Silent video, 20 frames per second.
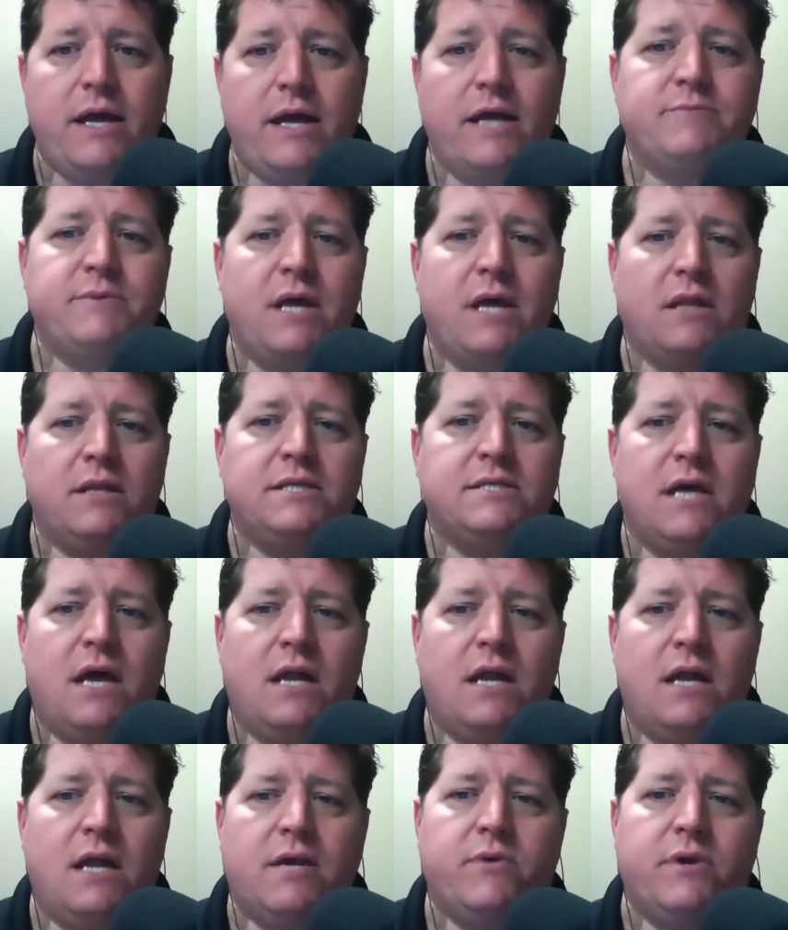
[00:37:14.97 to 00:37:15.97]
last but not least,
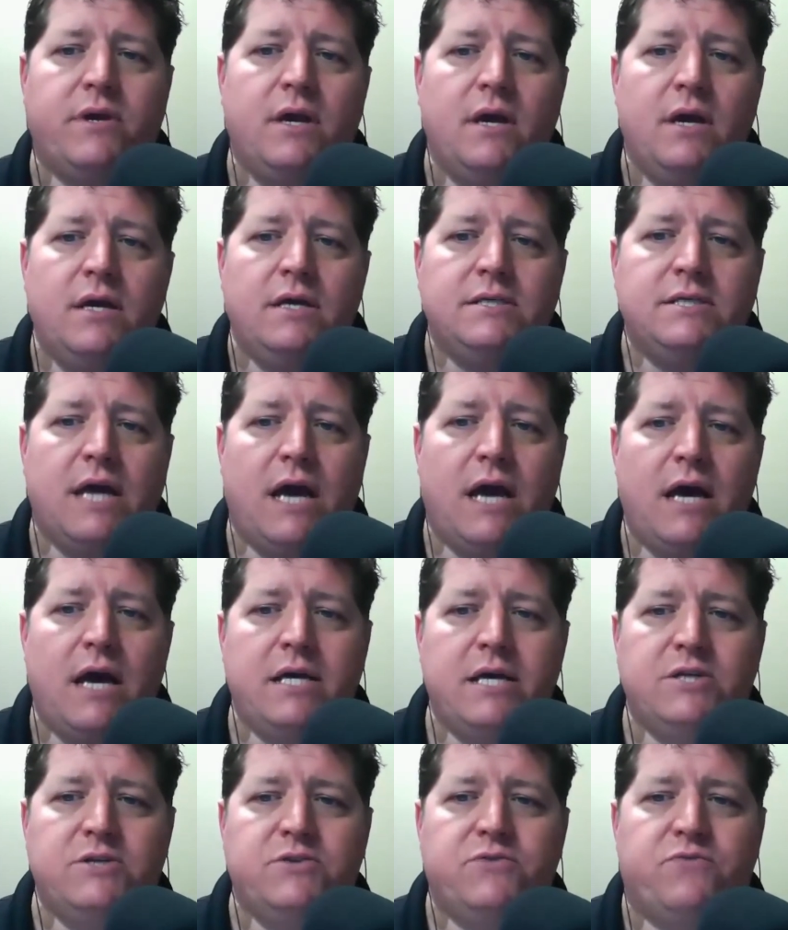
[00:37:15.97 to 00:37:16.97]
Todd Akery. Todd
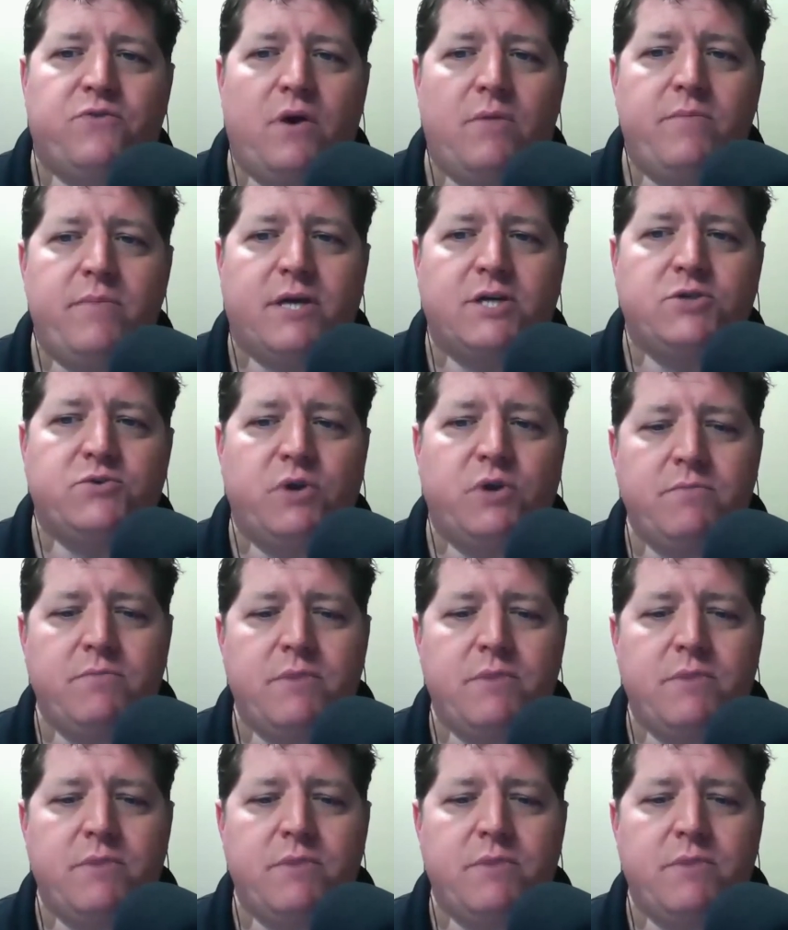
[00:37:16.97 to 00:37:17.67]
is from Extreme